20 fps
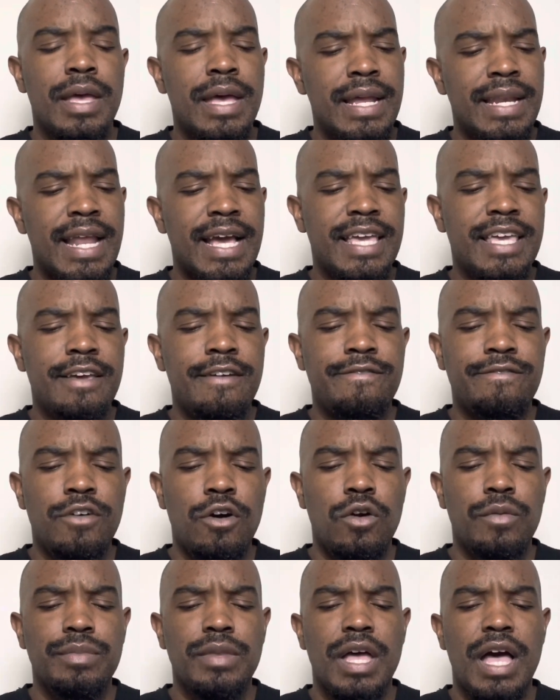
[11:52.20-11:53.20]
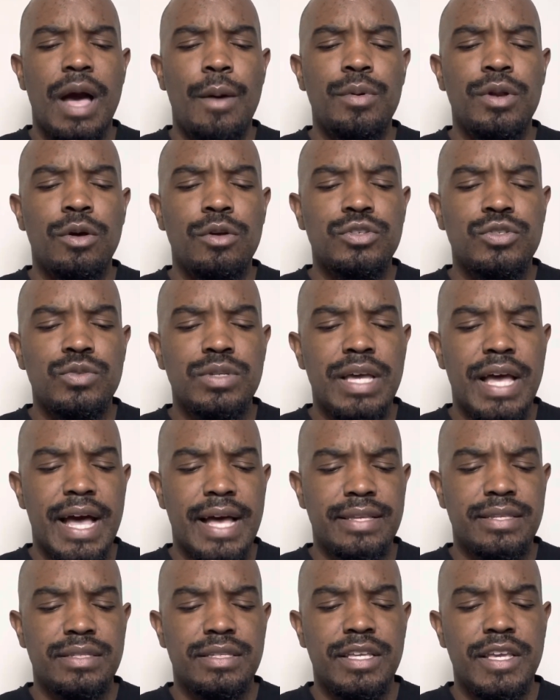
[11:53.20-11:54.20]
Now, Kim folk, I want to know what you
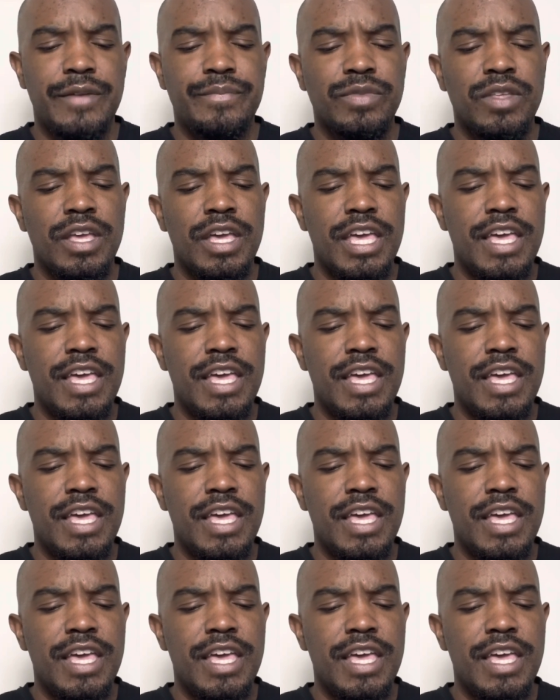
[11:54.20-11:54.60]
guys think.